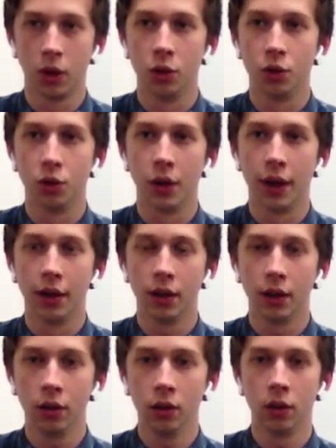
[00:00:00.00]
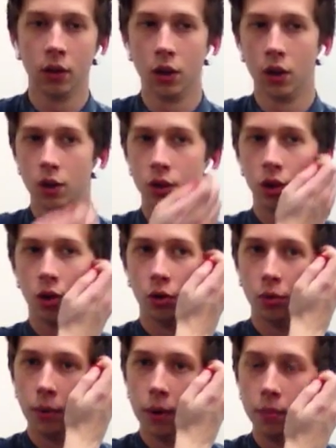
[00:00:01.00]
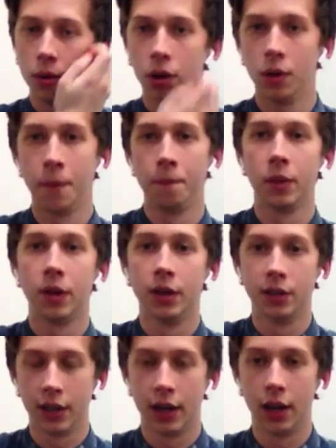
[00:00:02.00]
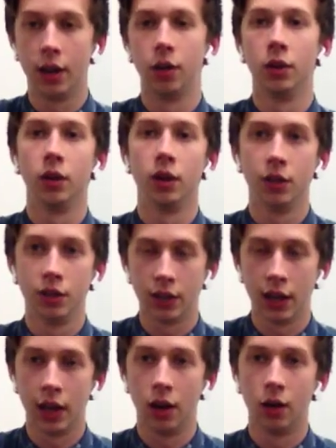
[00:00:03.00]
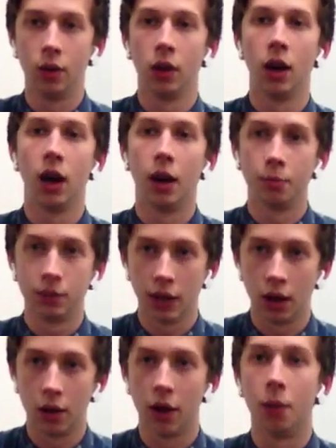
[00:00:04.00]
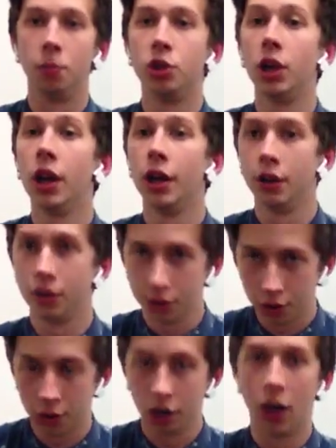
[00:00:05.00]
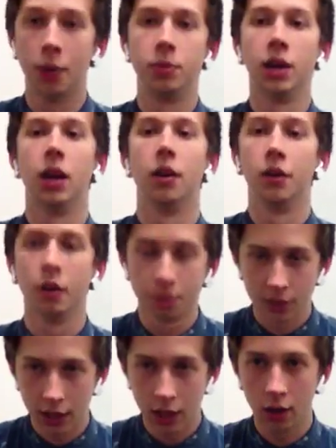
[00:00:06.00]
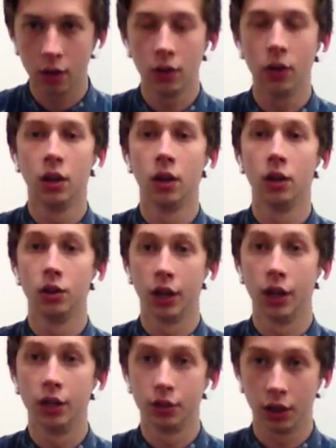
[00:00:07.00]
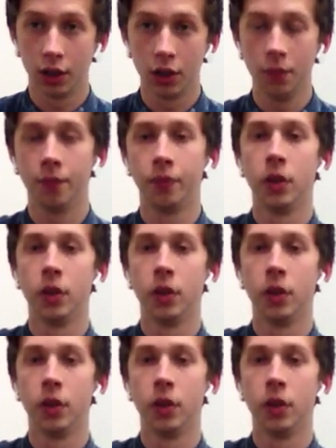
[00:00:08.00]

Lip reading: I'll do that again. So remember, down, down, up, down, up, change. Up, down, change again.